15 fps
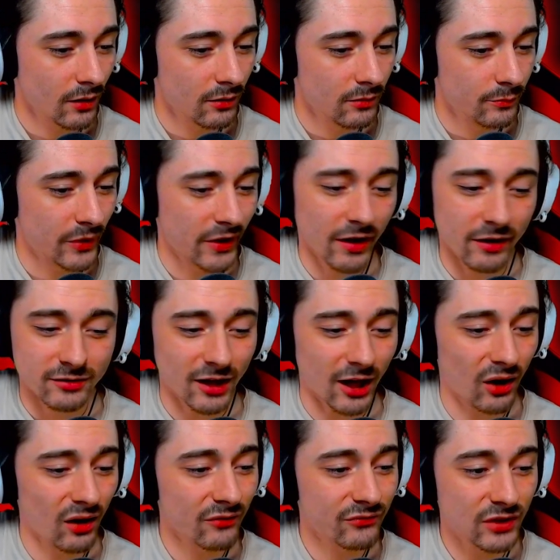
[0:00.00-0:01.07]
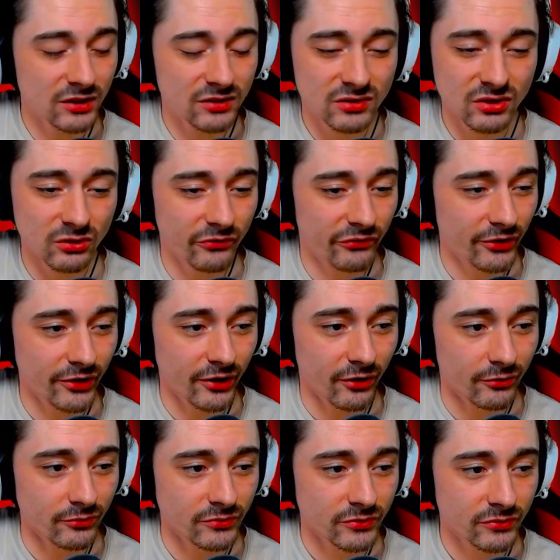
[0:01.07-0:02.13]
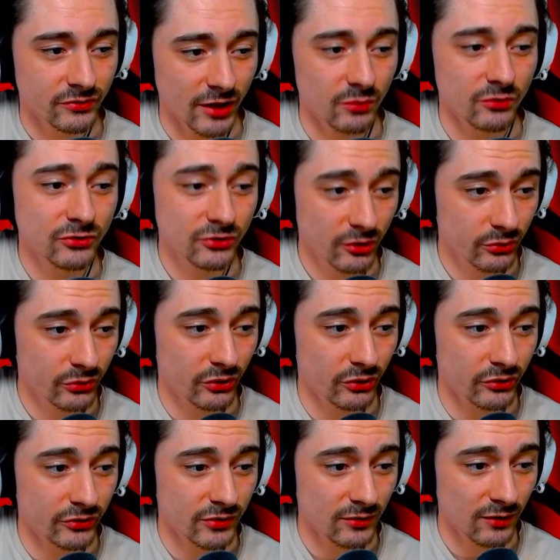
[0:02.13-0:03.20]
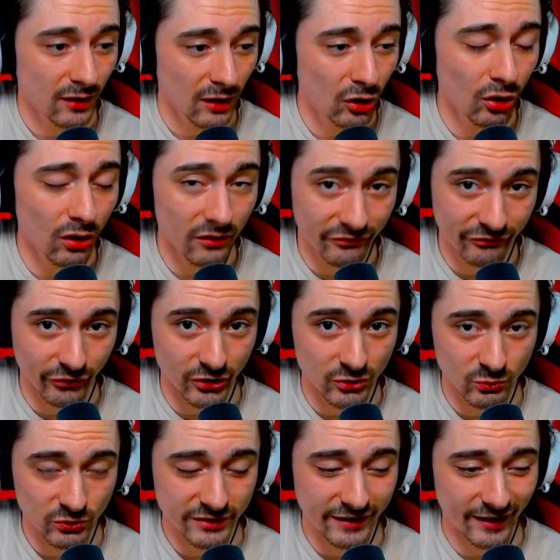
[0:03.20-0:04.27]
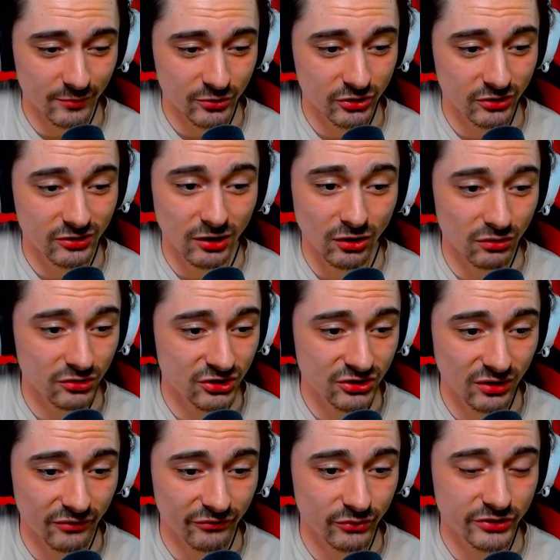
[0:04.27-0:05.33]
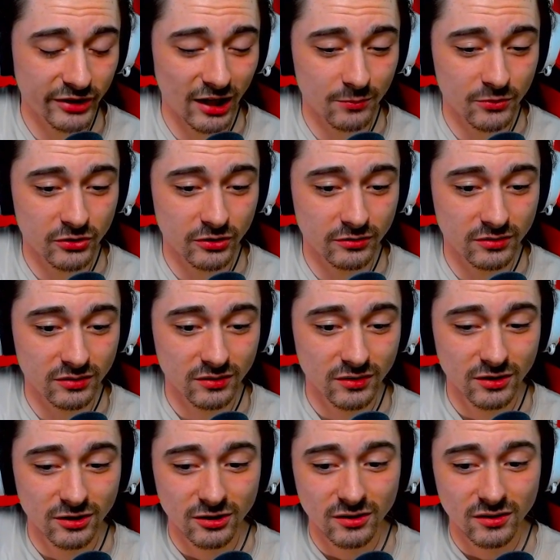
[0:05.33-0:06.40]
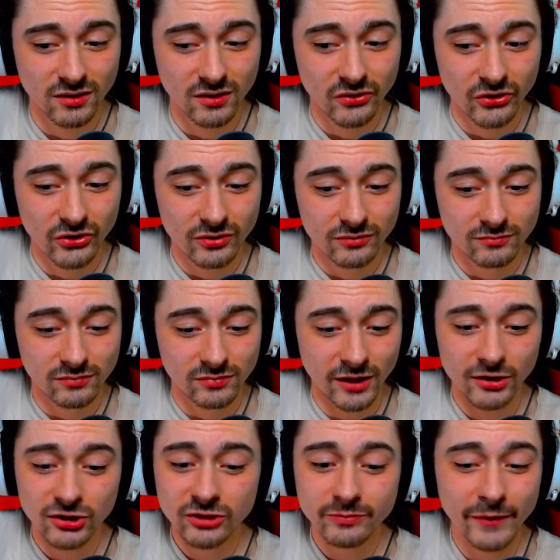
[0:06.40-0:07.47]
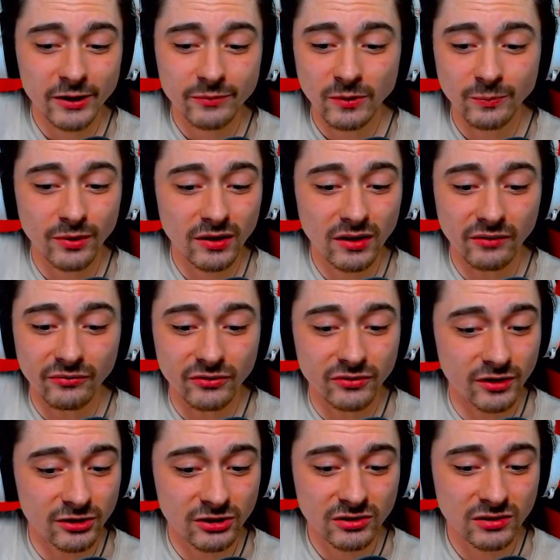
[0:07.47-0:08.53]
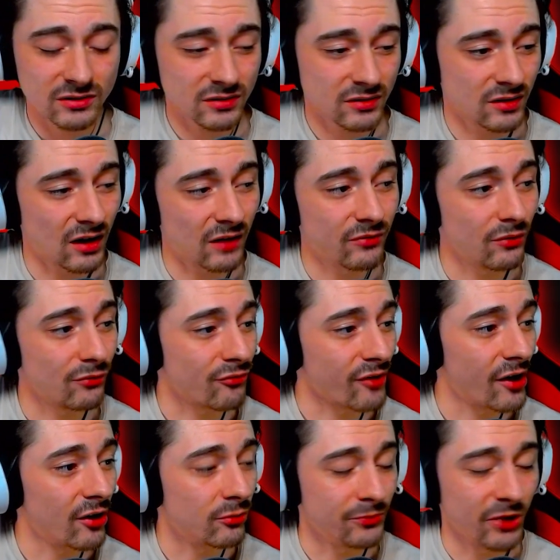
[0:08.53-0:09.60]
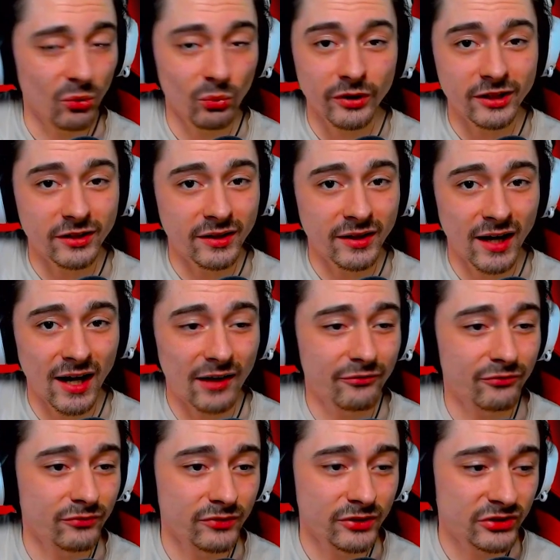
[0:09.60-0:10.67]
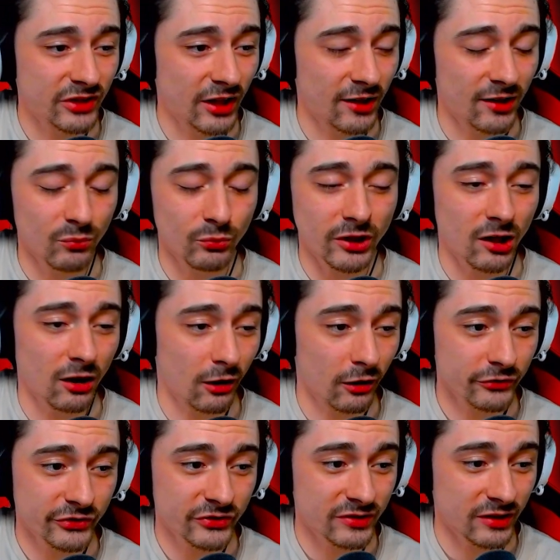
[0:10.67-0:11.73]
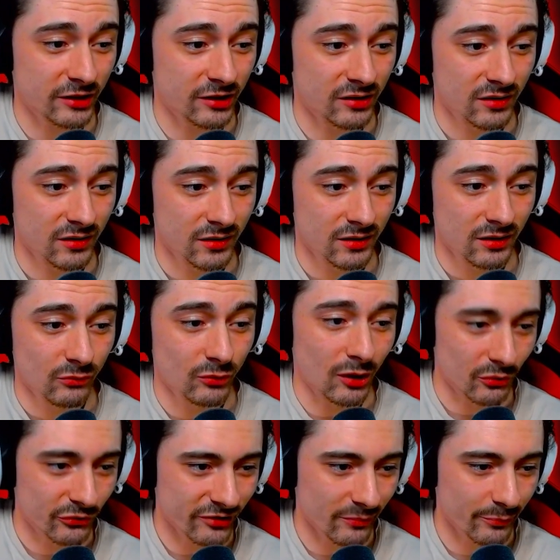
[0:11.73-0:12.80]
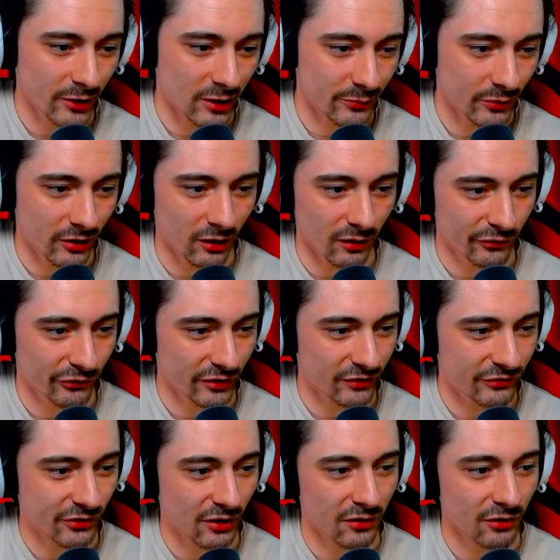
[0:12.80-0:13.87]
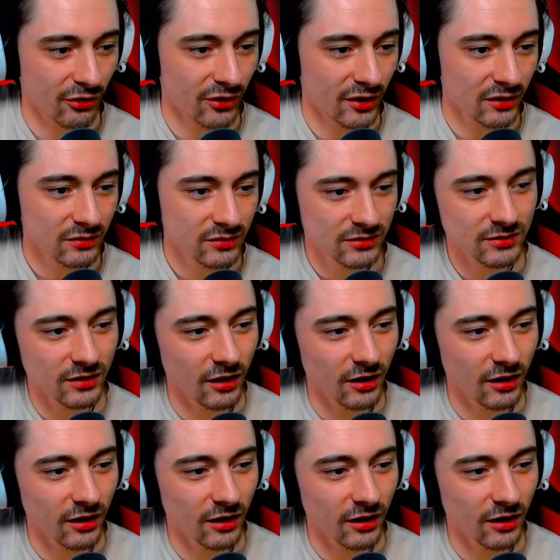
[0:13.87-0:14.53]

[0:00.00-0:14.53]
But yeah, I love these two videos. They were so good. A lot of footage was captured. A lot of stuff was captured. It just makes me believe in this other realm that we haven't seen and we can't see. Well, some people can't see certain things.